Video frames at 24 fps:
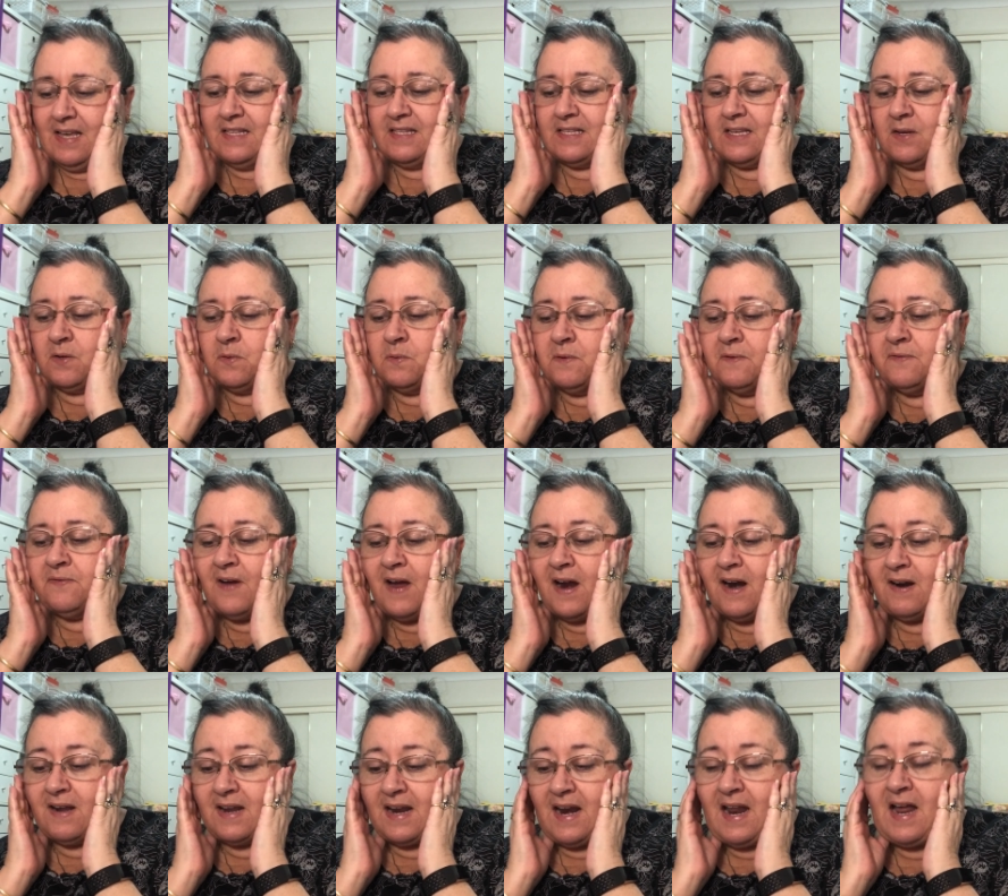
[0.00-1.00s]
So you will
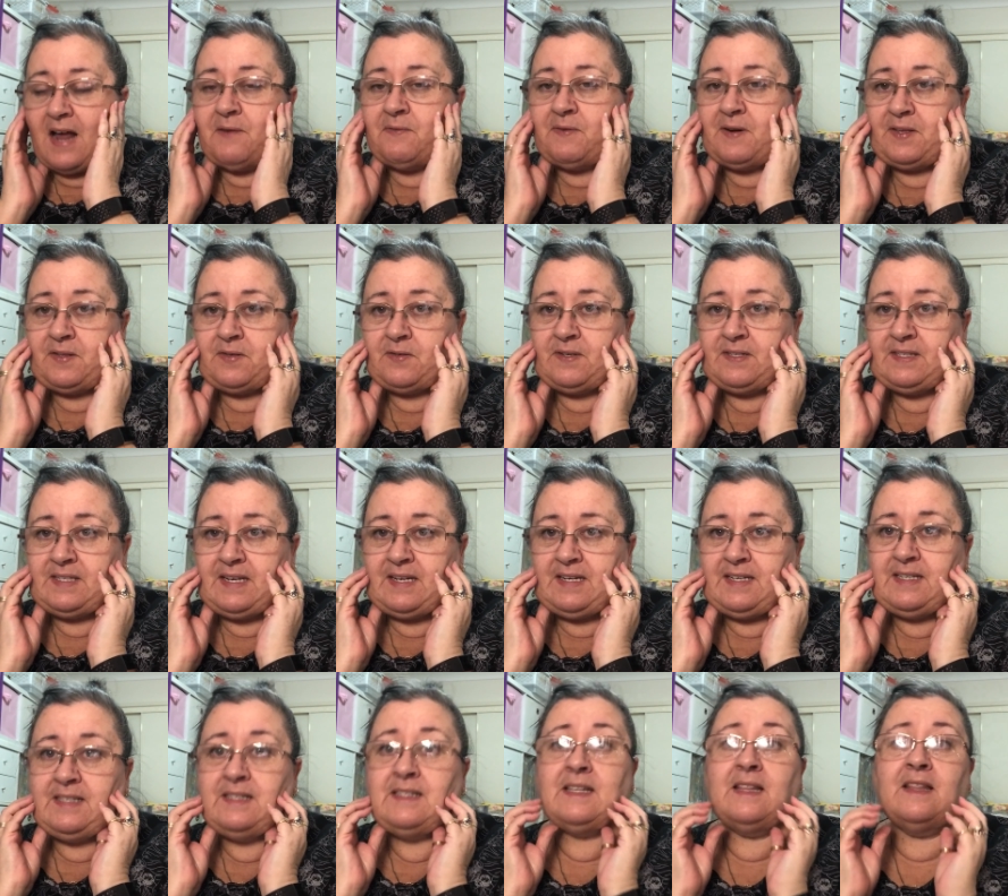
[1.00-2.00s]
find I get halfway through a
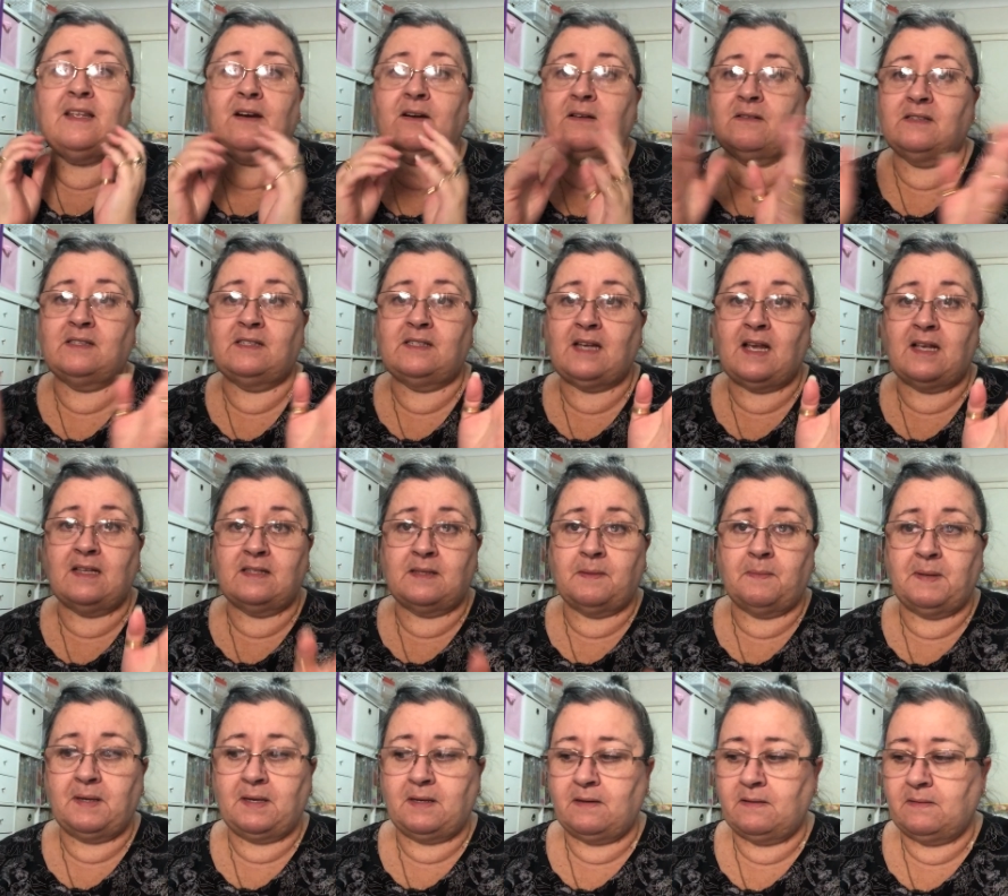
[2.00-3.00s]
sentence and then I'll start
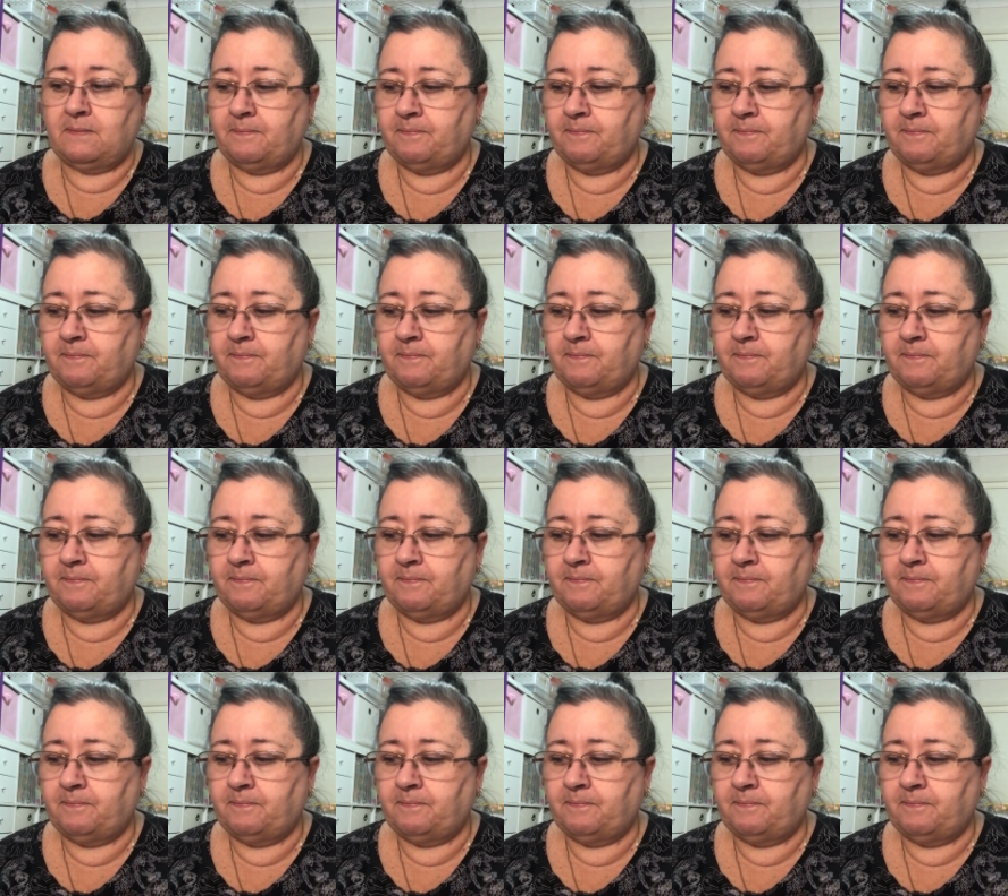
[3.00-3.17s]
something.